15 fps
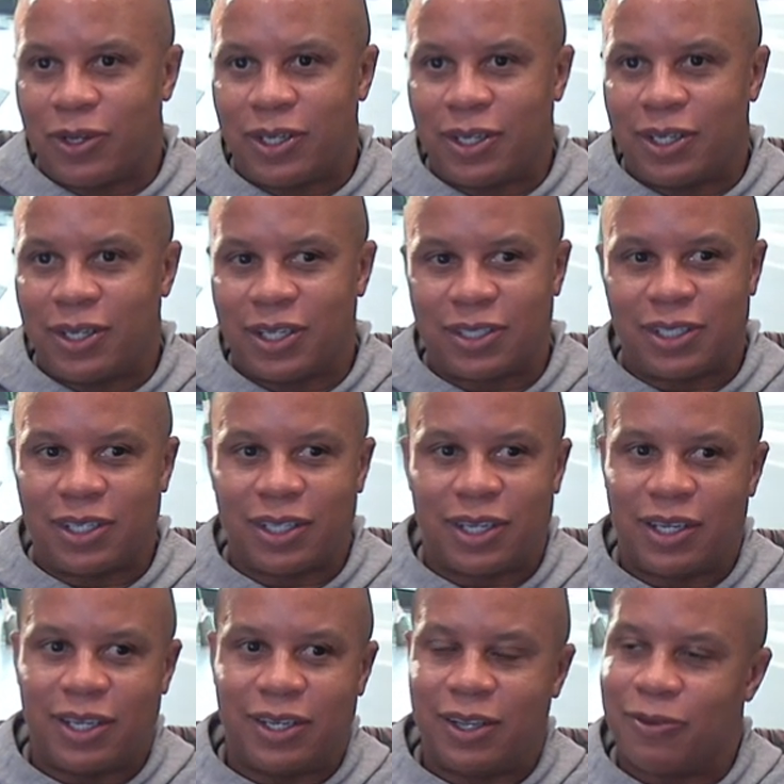it doesn't look
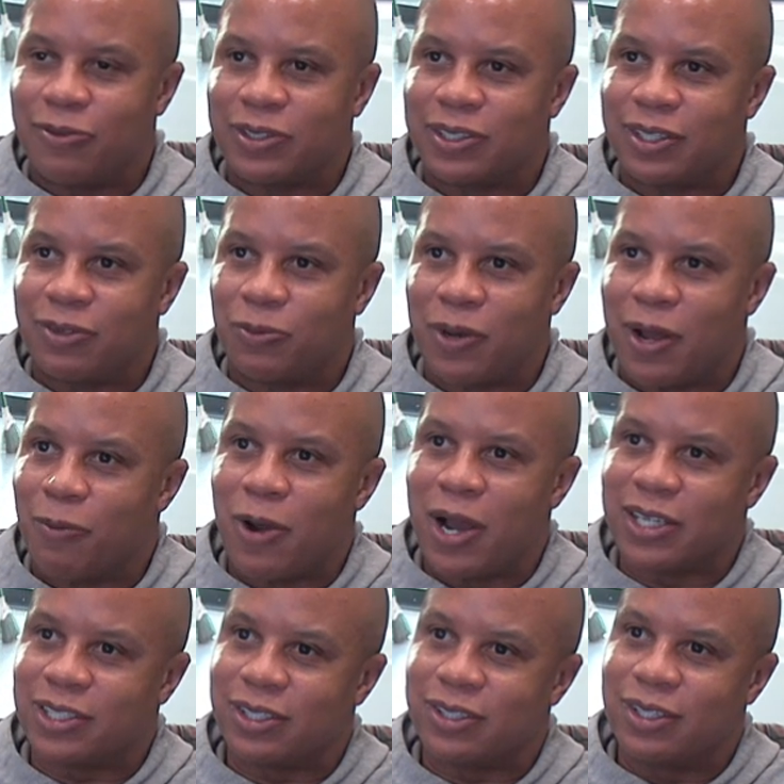any different when I'm
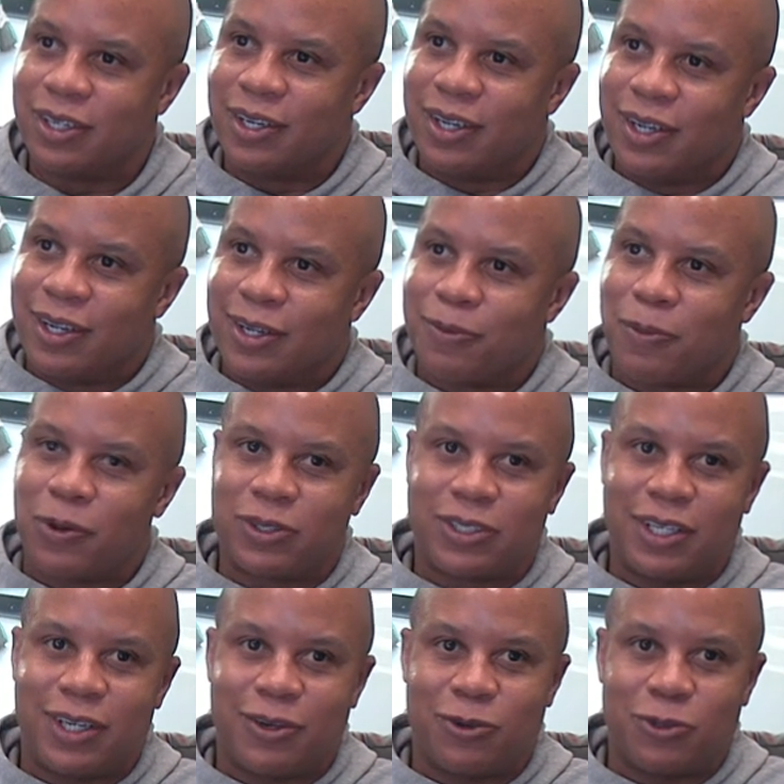watching the Motor
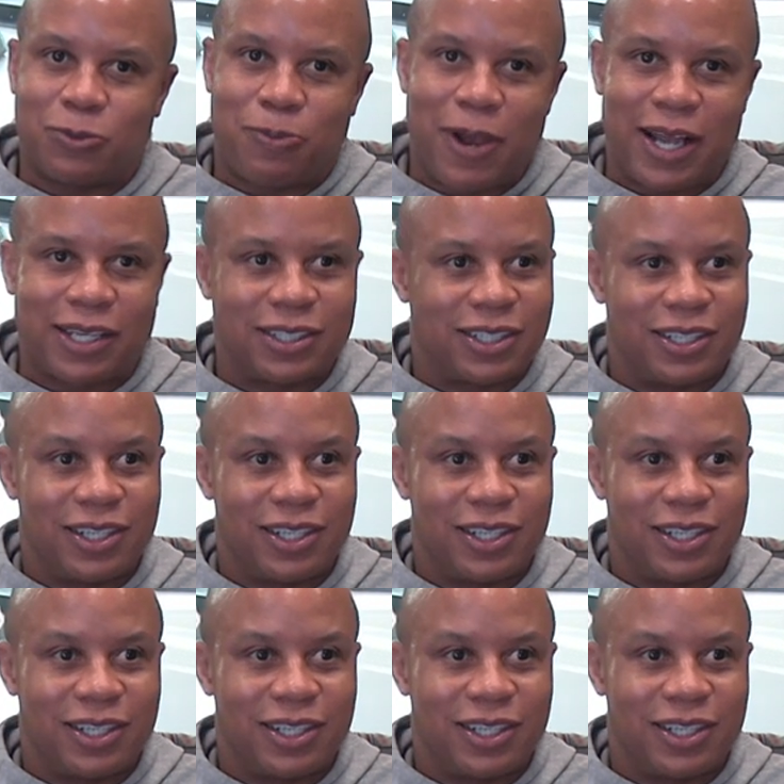City Cruise practice.